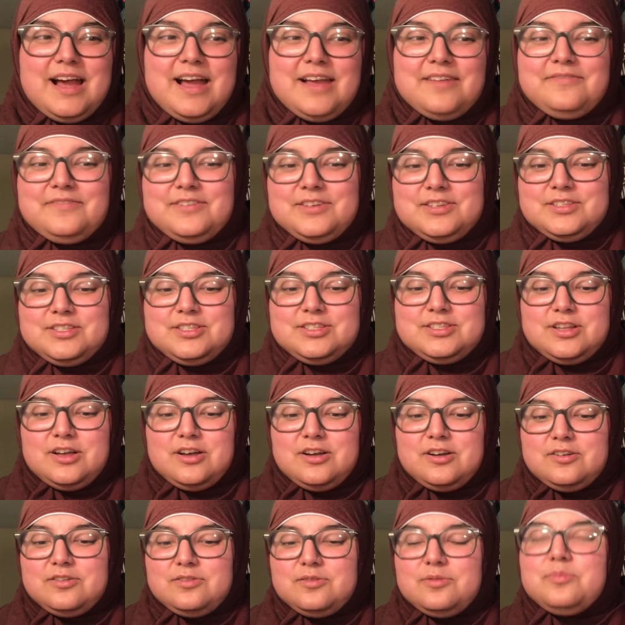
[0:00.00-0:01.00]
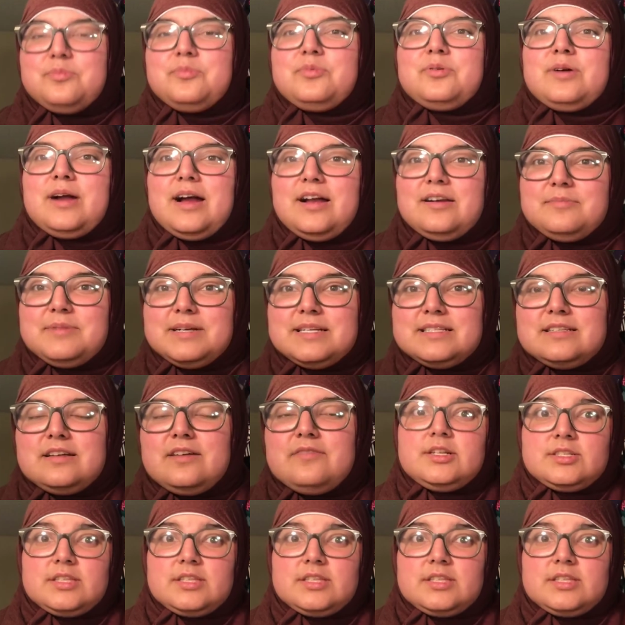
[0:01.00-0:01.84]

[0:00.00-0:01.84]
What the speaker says: I feel so proud of myself.